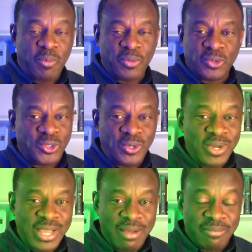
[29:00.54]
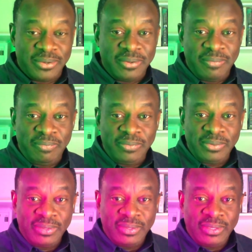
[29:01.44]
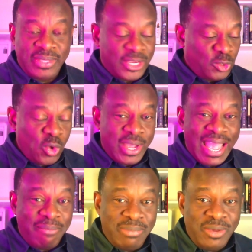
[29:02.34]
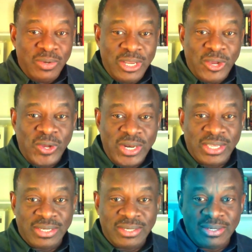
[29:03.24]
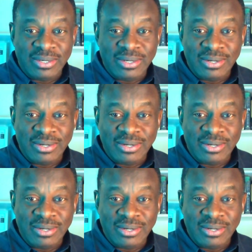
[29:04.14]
that purpose. You don't gamble. There's no gambling with a calling.